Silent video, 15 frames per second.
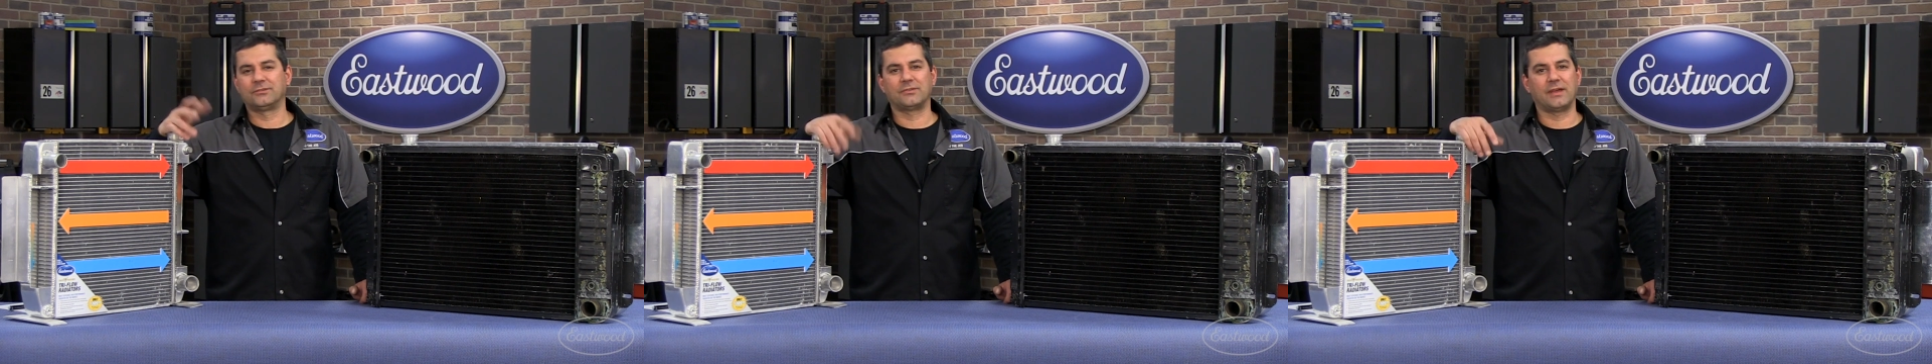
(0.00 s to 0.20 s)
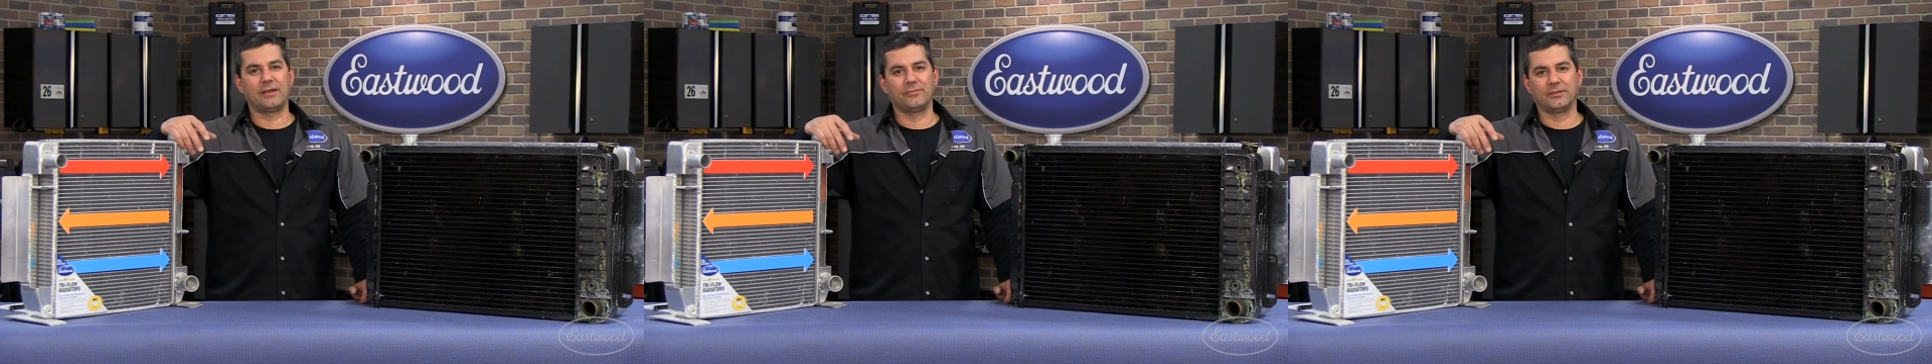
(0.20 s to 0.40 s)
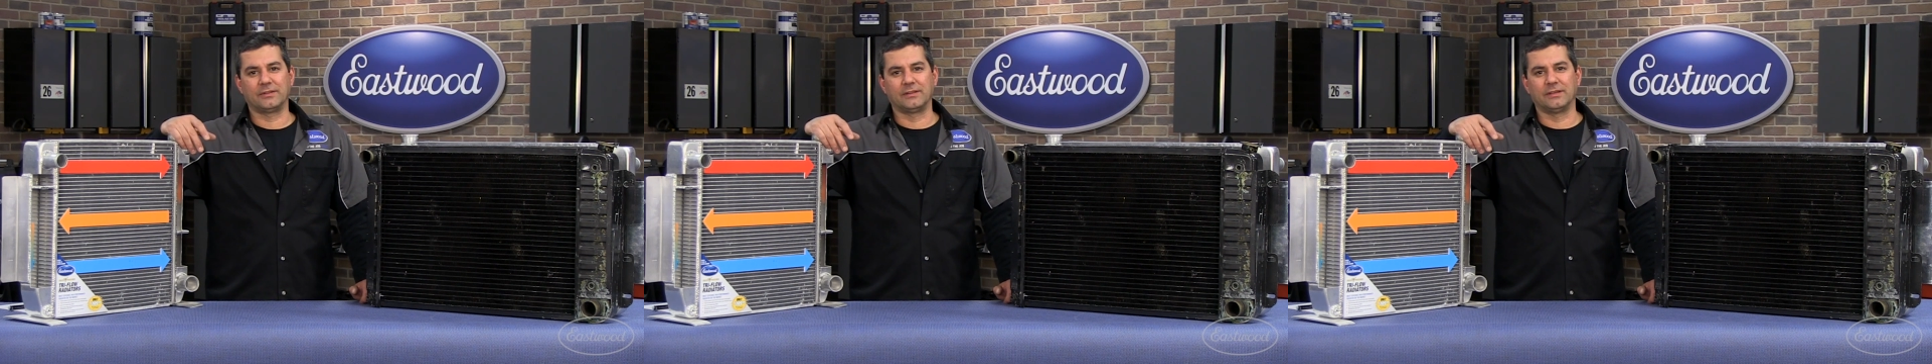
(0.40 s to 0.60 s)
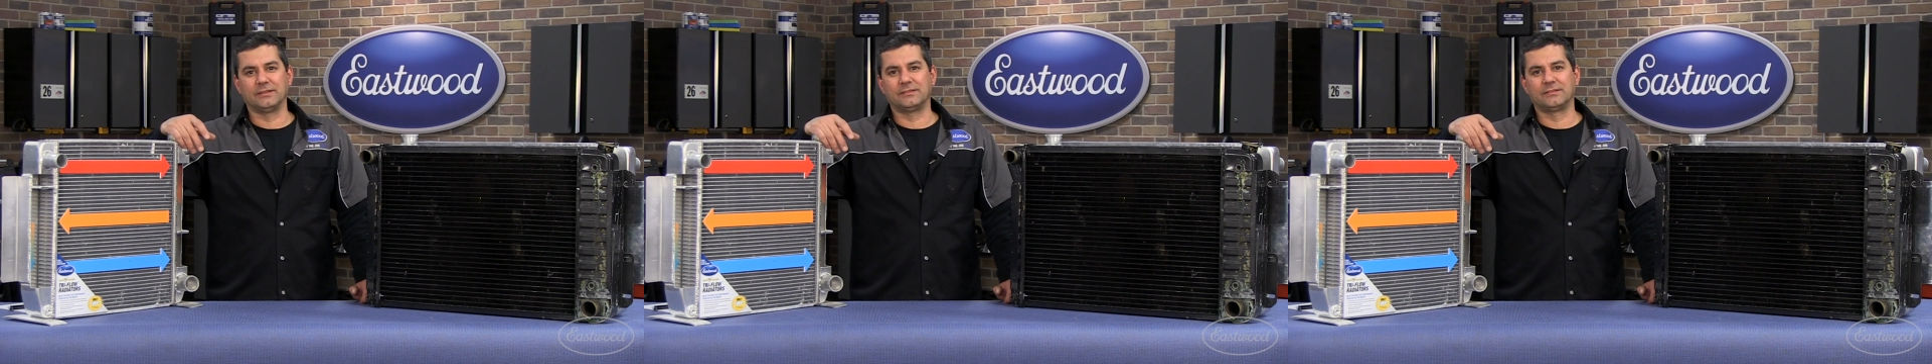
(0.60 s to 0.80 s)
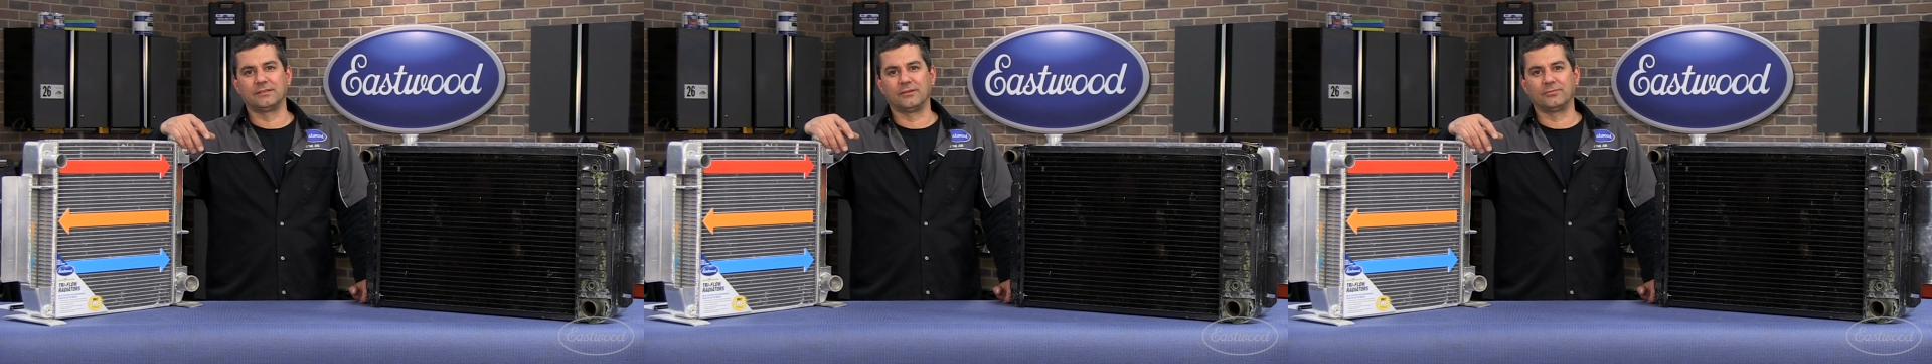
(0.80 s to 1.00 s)
traffic
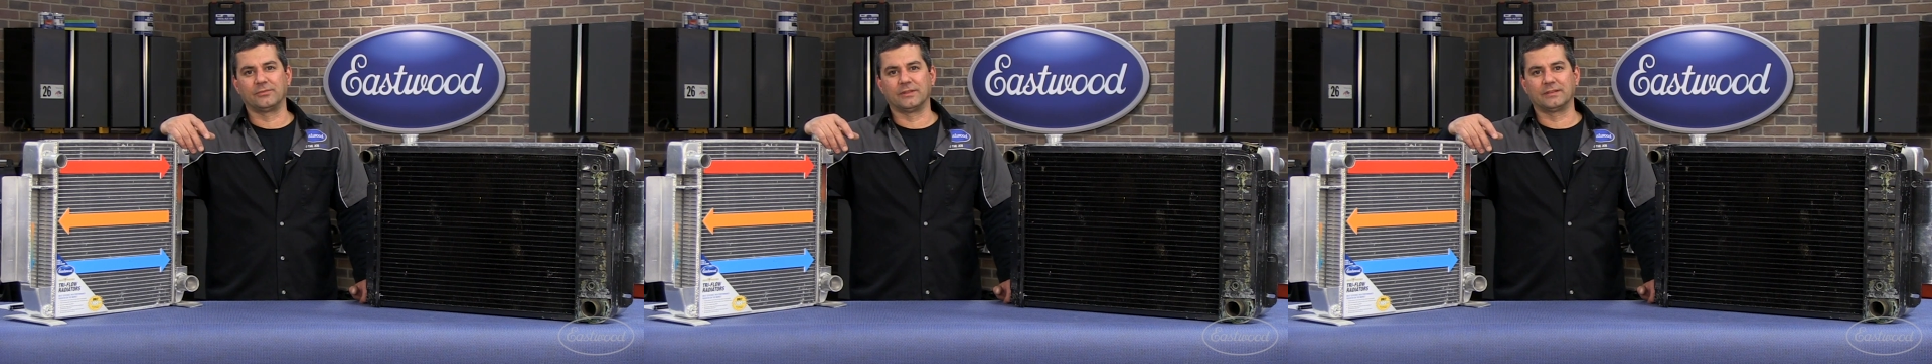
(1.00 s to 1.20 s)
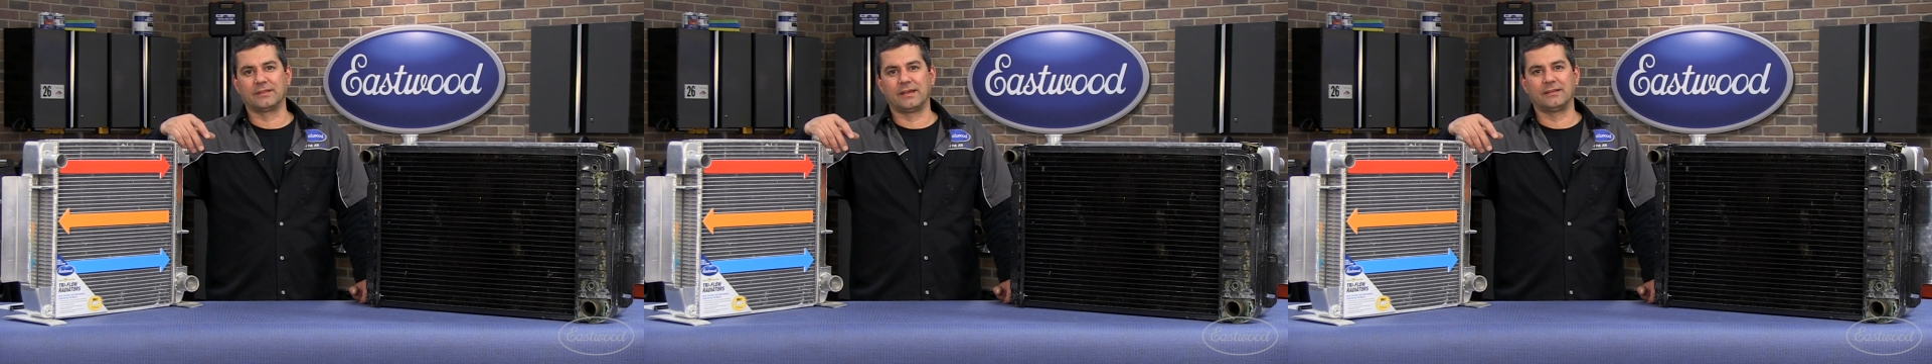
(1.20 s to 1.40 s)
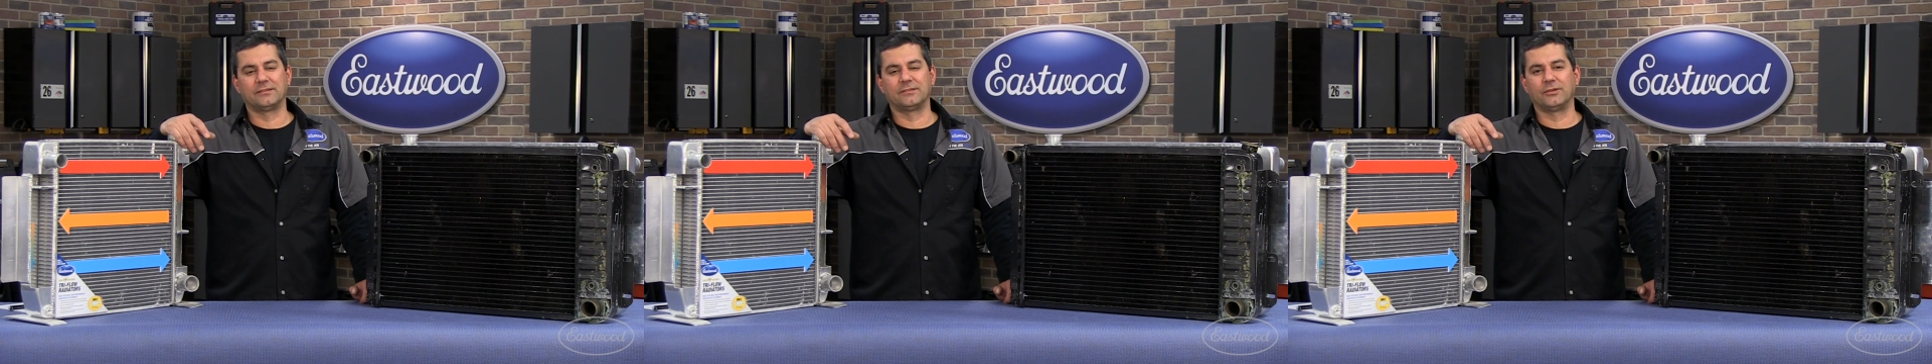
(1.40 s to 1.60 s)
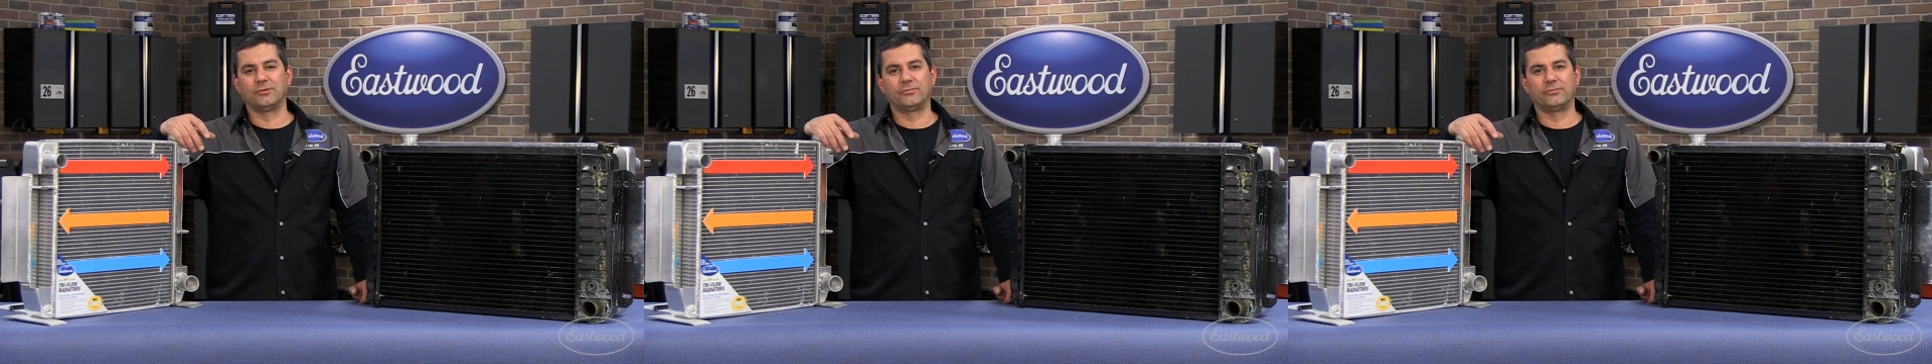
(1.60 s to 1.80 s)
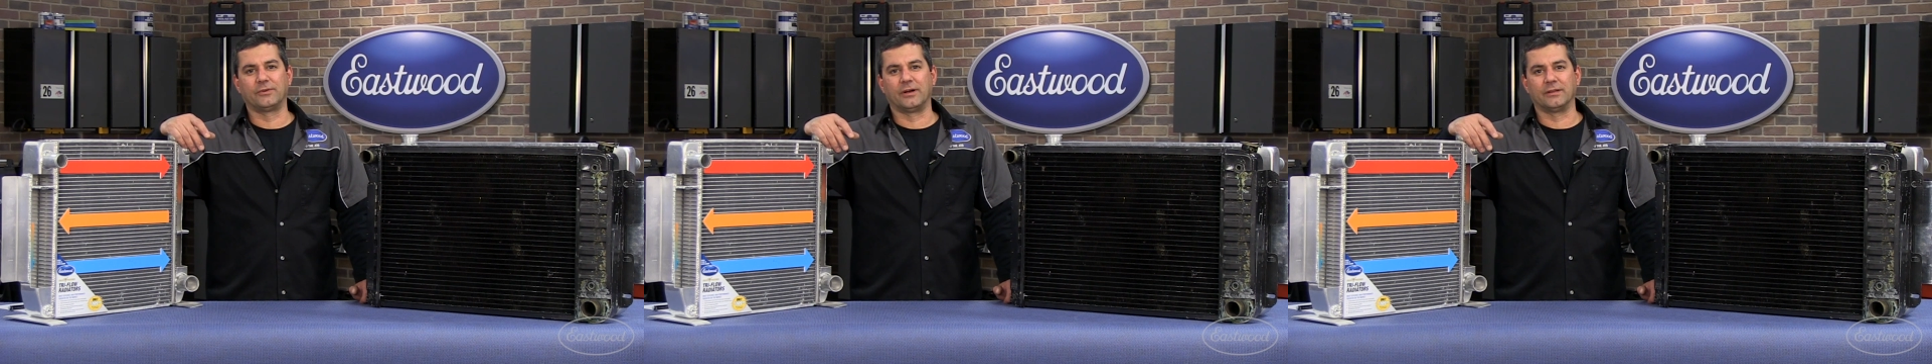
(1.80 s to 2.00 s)
lights, stuff like that, it's
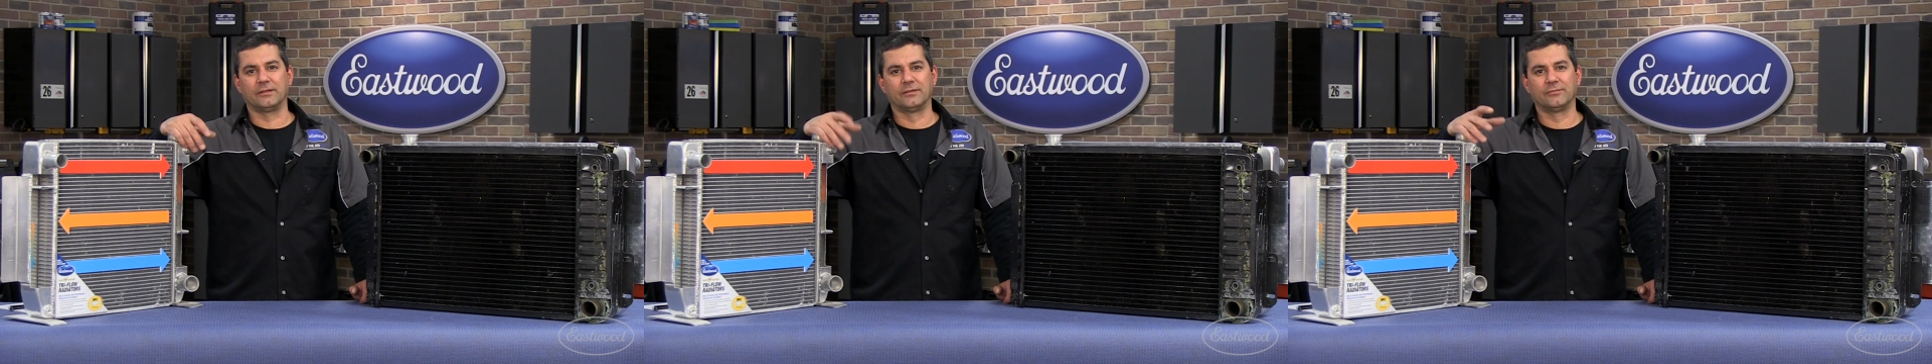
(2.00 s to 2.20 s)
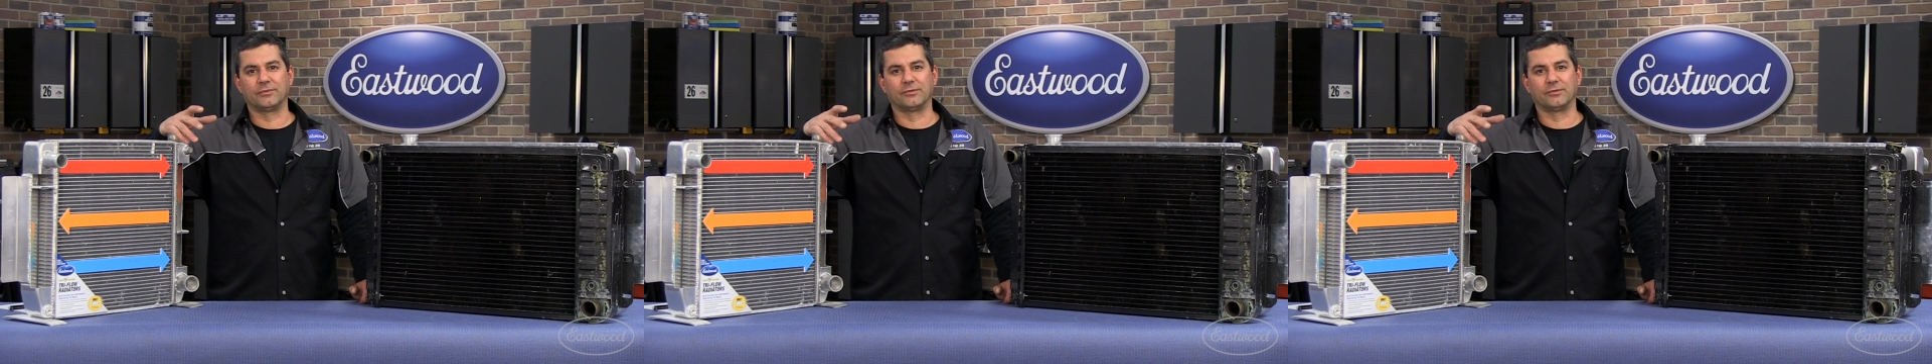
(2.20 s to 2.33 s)
no fun.